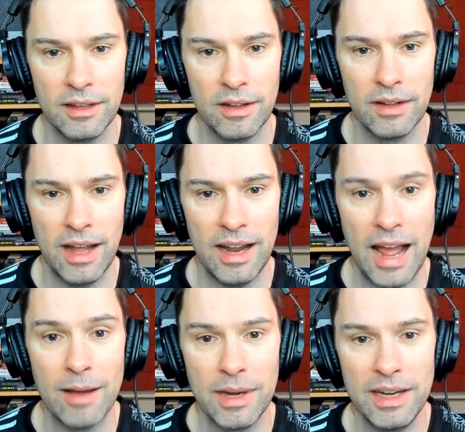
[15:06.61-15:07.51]

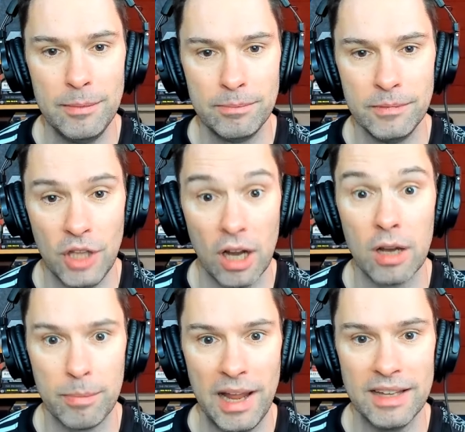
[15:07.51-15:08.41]
how many
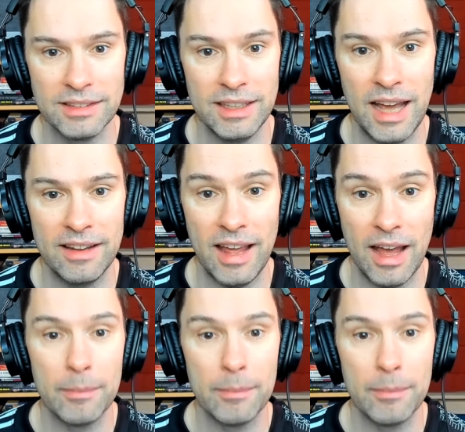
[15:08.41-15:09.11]
young players he had there.